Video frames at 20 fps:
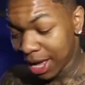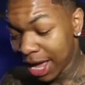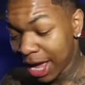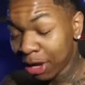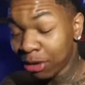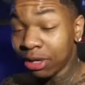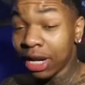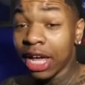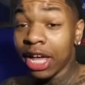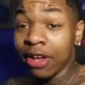I
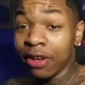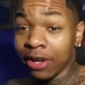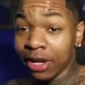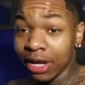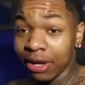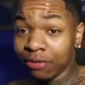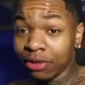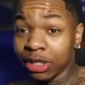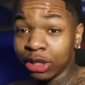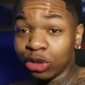ain't gonna lie,
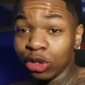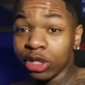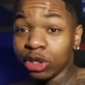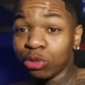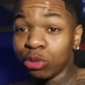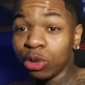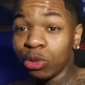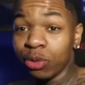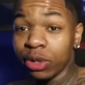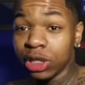if the dress
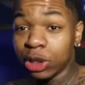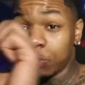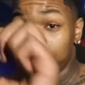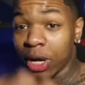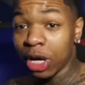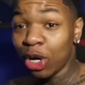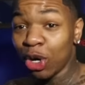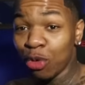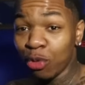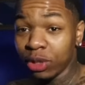would've went
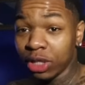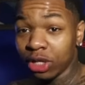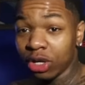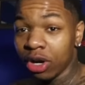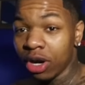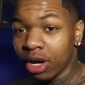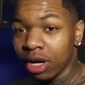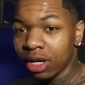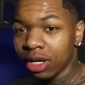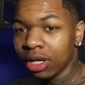spot on with the
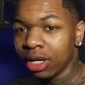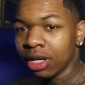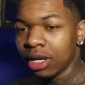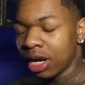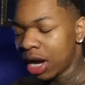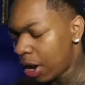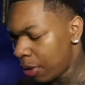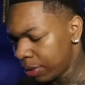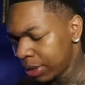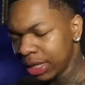car,
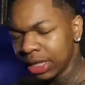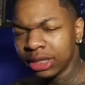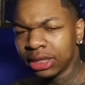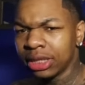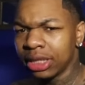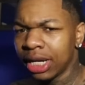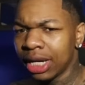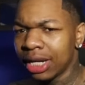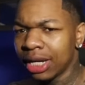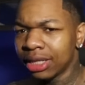I would've
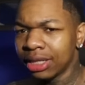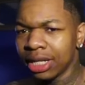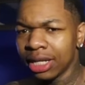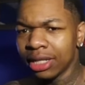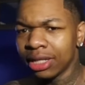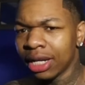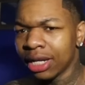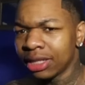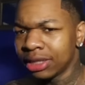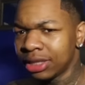instigated that
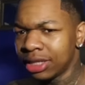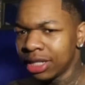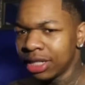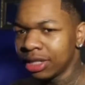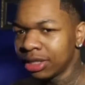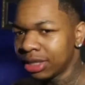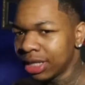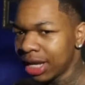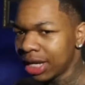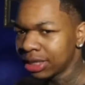thing like a
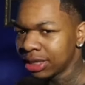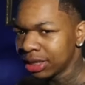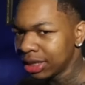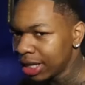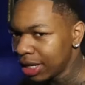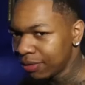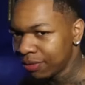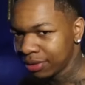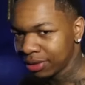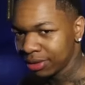
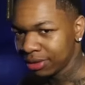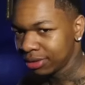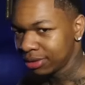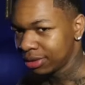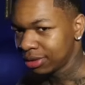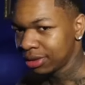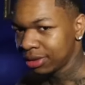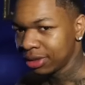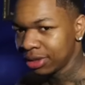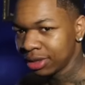10/11.
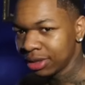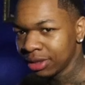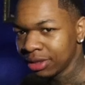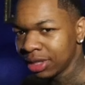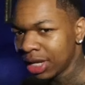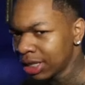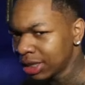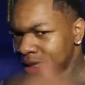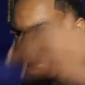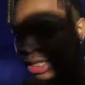
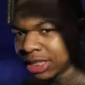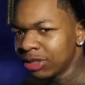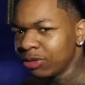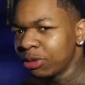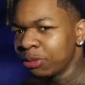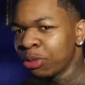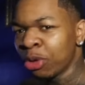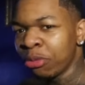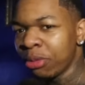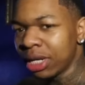That shit
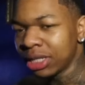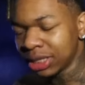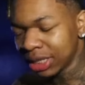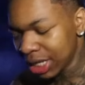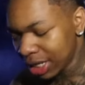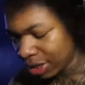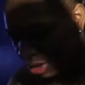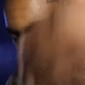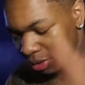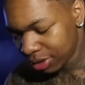would've broke my
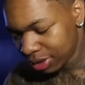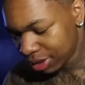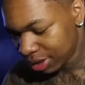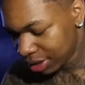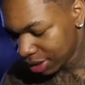scale.